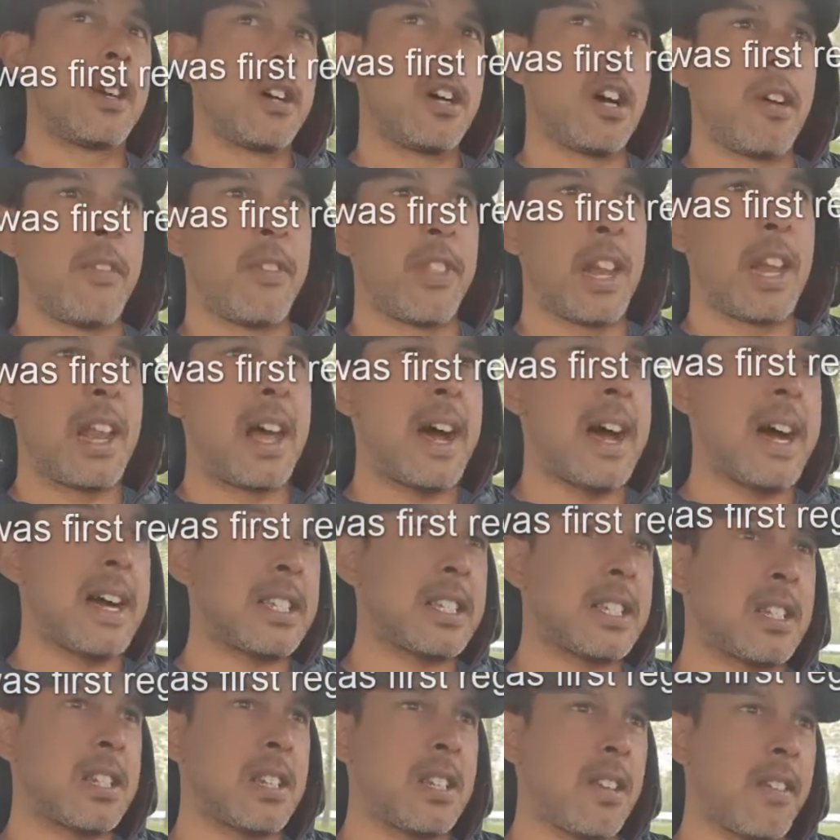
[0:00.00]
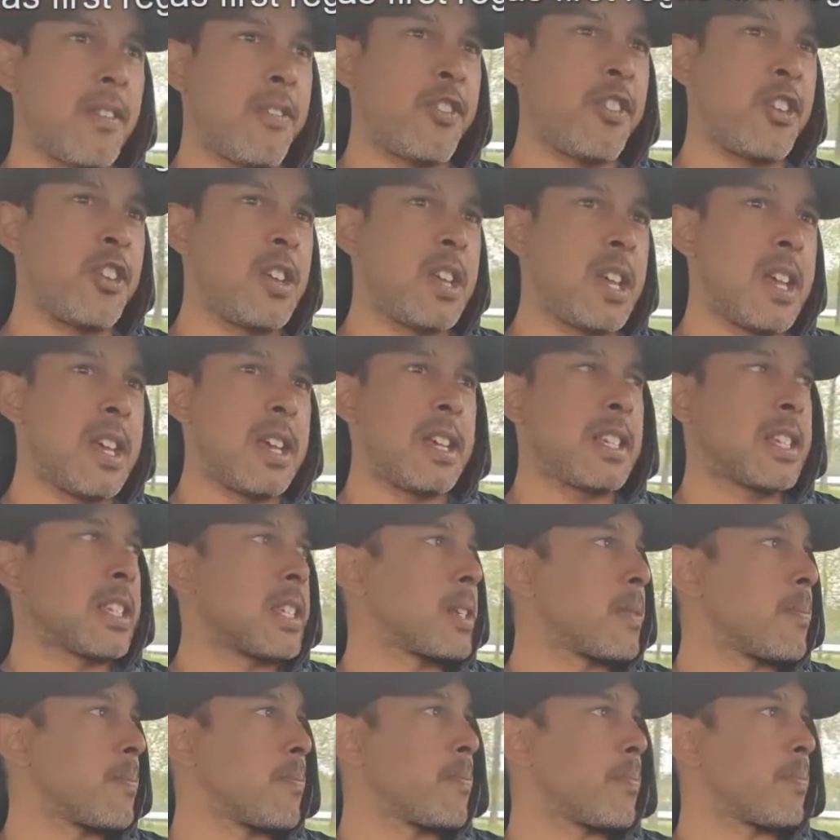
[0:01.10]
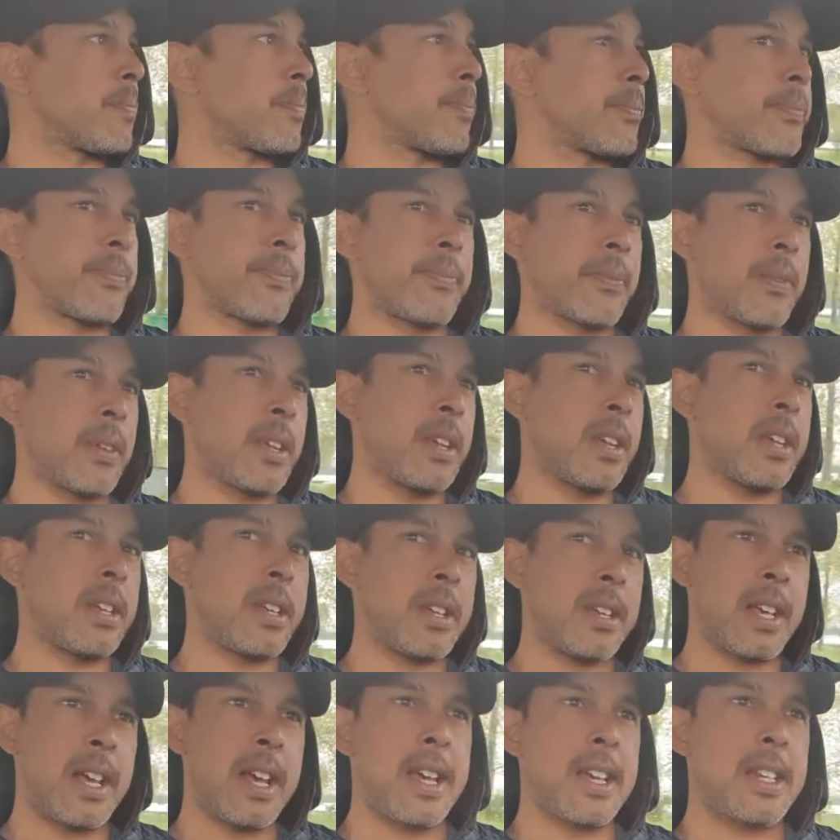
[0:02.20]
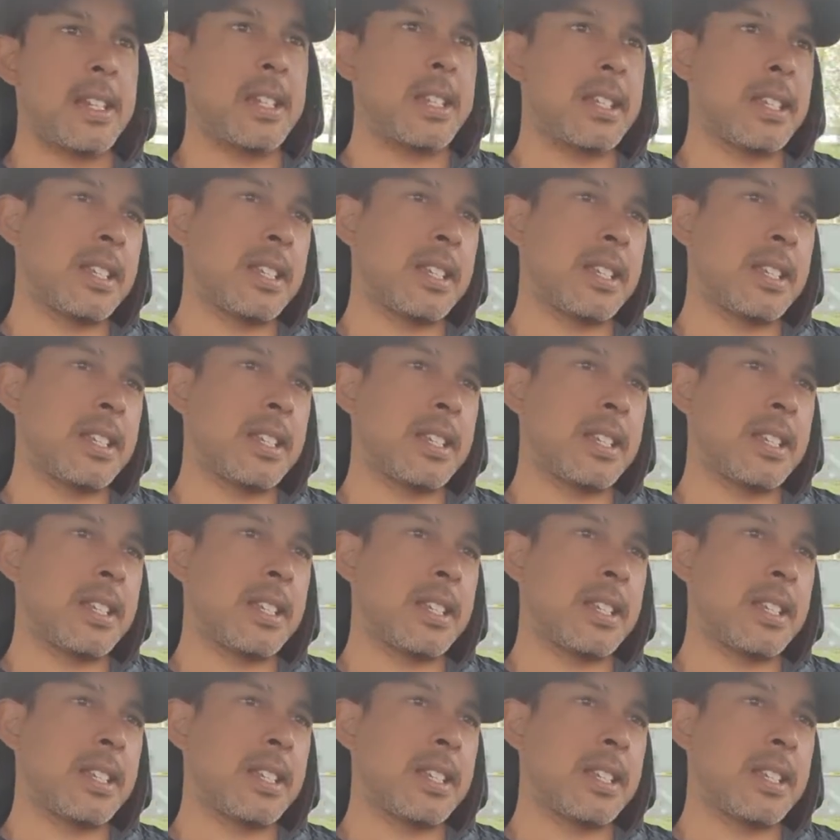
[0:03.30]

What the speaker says: over the last few years, and